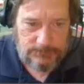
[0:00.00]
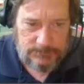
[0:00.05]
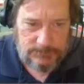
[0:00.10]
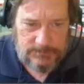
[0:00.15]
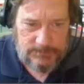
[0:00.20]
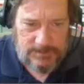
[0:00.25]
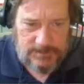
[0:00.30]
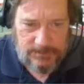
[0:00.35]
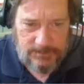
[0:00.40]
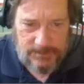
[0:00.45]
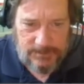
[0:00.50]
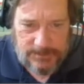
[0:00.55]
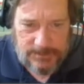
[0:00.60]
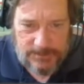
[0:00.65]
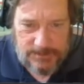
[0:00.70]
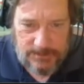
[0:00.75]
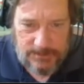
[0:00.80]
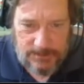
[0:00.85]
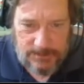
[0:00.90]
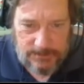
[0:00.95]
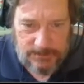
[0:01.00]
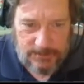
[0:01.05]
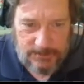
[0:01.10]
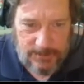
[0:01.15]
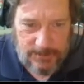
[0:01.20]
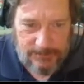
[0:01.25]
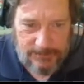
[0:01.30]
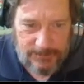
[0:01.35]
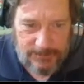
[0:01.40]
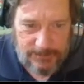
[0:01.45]
Now, in this
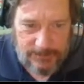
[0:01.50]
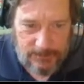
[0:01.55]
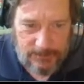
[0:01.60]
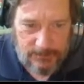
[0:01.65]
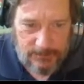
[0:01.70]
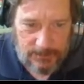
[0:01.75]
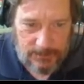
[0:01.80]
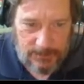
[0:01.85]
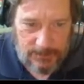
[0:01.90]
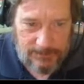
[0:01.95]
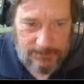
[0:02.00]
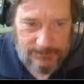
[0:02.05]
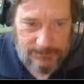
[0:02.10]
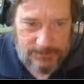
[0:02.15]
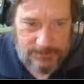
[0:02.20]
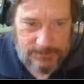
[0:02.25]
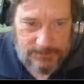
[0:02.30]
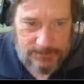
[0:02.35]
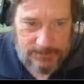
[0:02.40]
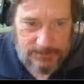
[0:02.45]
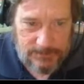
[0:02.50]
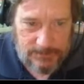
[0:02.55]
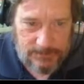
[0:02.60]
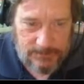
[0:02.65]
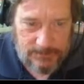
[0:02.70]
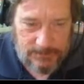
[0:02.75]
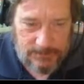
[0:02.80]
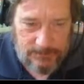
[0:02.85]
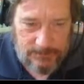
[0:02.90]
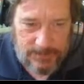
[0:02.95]
graph here on the left is the
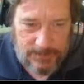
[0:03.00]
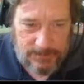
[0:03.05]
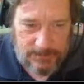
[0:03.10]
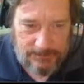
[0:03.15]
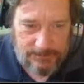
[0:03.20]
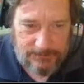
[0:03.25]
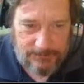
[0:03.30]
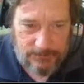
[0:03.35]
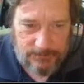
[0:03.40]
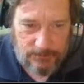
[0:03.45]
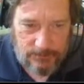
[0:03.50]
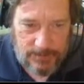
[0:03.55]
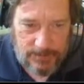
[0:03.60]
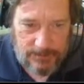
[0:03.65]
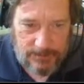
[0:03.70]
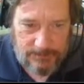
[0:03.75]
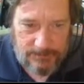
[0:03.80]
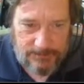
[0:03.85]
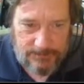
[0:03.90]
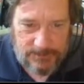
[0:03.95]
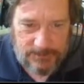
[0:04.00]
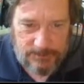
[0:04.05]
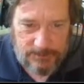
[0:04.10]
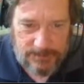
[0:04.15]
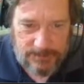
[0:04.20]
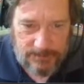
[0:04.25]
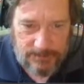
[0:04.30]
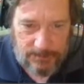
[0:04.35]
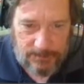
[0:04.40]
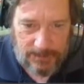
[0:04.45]
amount of Roundup that's
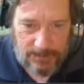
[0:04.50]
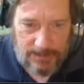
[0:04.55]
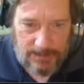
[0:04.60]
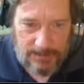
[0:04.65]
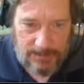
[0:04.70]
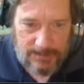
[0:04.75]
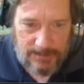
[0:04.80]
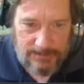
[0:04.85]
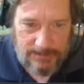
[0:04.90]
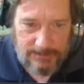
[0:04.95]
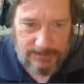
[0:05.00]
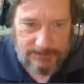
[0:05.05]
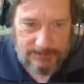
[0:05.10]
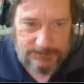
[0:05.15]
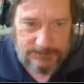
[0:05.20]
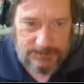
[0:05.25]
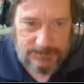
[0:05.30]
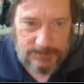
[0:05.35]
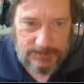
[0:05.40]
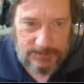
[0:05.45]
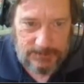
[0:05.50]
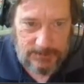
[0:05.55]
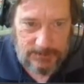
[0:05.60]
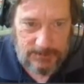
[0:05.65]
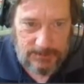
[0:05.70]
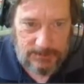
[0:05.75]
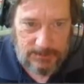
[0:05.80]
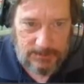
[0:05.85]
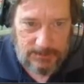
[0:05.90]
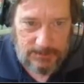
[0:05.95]
been applied.
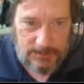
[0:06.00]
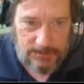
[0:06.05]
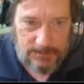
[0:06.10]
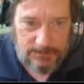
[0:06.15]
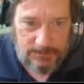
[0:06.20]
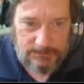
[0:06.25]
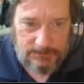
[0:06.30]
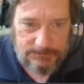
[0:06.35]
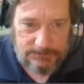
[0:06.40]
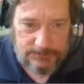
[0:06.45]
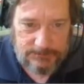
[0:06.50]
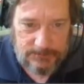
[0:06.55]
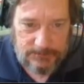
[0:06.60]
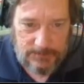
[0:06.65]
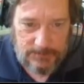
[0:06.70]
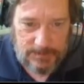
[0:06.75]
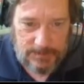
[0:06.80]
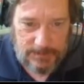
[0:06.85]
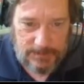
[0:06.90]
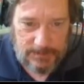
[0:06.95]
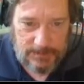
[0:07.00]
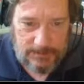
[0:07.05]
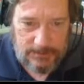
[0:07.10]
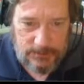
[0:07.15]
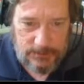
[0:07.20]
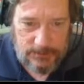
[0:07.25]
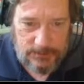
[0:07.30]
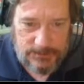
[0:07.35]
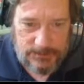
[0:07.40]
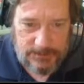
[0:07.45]
Uh, and
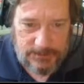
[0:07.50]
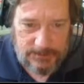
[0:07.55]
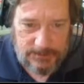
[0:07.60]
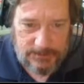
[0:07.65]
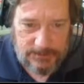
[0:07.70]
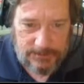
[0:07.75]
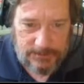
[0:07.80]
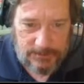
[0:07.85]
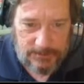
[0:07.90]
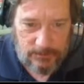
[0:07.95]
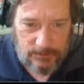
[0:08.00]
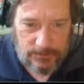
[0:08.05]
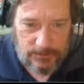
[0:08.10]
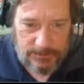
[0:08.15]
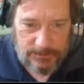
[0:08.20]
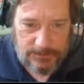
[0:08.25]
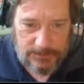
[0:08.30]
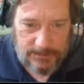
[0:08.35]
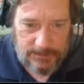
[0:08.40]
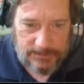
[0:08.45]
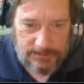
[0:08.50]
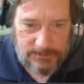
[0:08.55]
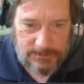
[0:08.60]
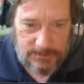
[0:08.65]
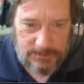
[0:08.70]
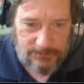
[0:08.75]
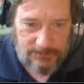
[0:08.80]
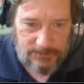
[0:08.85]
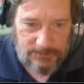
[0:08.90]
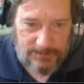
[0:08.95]
you see that really takes
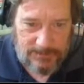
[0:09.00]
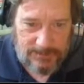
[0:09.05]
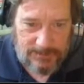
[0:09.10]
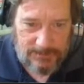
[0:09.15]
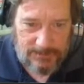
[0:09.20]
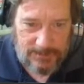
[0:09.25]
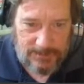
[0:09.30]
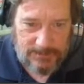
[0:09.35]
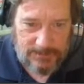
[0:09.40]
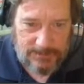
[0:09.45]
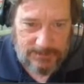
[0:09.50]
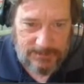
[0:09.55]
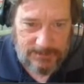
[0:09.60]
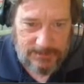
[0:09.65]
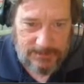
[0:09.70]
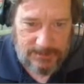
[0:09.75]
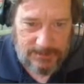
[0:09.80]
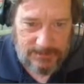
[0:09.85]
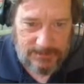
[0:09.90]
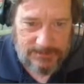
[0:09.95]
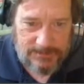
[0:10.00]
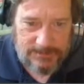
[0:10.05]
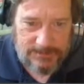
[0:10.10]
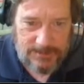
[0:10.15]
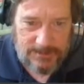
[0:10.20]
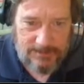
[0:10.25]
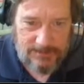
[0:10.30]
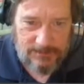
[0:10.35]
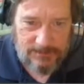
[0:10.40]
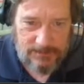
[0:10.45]
off about
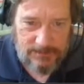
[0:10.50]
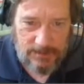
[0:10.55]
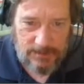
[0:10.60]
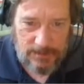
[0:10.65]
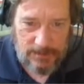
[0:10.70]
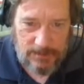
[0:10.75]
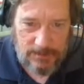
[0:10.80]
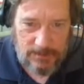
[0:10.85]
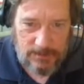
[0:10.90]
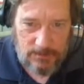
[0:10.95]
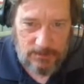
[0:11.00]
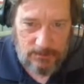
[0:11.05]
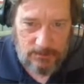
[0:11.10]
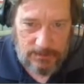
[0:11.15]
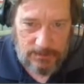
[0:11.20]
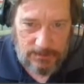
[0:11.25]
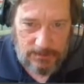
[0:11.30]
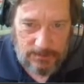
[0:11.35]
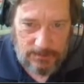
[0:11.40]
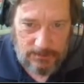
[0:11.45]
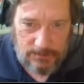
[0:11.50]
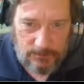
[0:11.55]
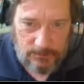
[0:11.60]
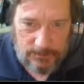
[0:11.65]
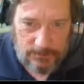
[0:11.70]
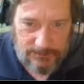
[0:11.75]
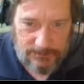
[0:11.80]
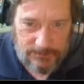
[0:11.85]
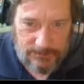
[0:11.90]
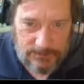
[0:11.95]
1997, when
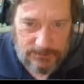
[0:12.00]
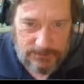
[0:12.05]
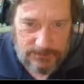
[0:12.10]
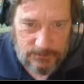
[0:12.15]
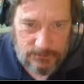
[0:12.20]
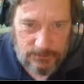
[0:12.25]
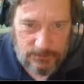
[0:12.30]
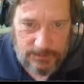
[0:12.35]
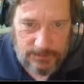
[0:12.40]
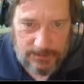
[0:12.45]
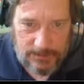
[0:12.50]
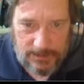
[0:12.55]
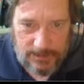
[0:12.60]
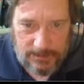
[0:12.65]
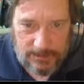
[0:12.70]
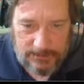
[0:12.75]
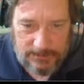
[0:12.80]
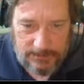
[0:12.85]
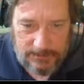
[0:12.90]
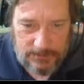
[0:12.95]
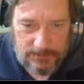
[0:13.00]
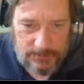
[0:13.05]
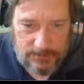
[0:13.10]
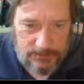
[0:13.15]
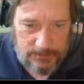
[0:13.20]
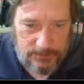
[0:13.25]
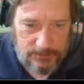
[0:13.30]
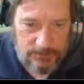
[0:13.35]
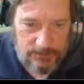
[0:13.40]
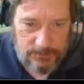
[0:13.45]
we first really got
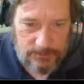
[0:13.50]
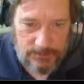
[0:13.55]
into